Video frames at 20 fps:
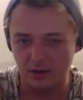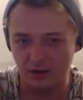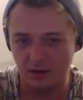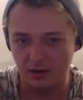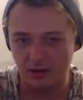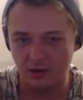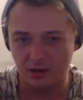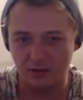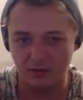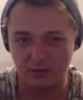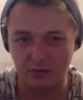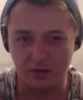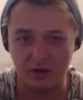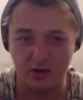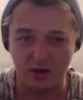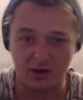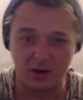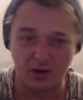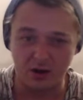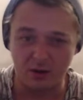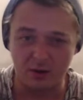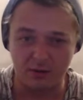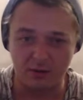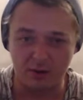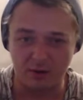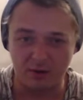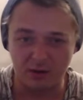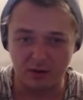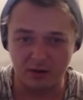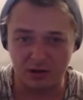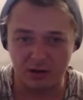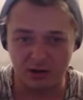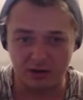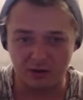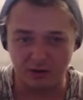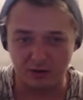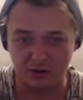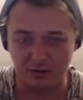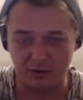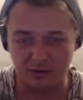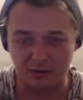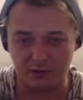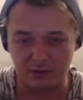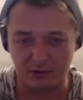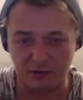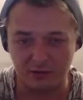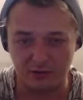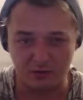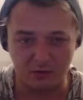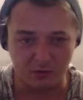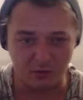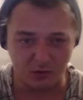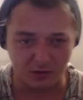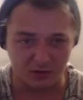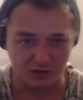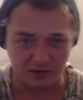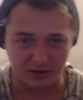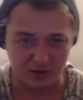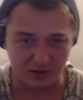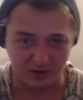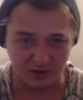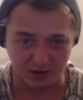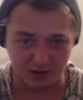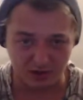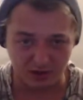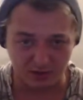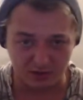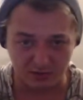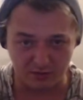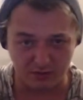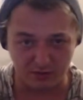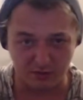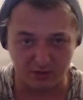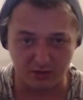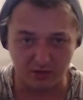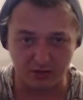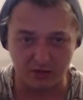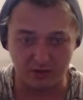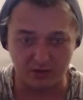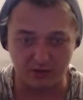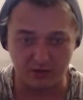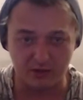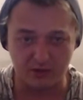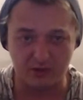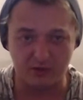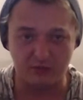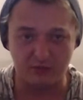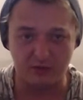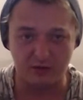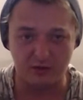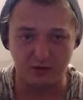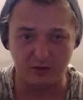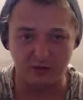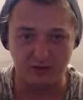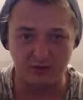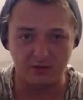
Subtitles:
sort of what I know about your life so far, or what I think I know about your life so far.